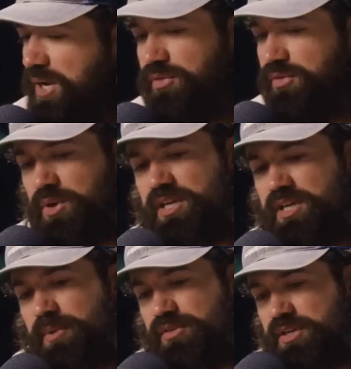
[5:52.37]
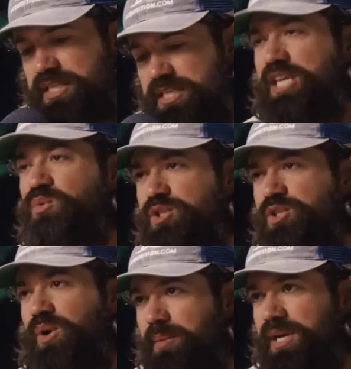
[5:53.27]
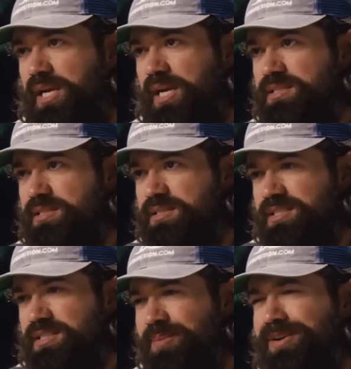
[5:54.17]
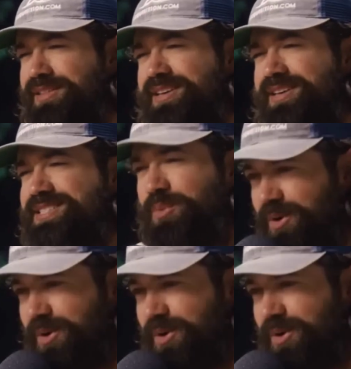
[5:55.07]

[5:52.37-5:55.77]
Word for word: I th- would think about the things that he was going up against compared to the things that we're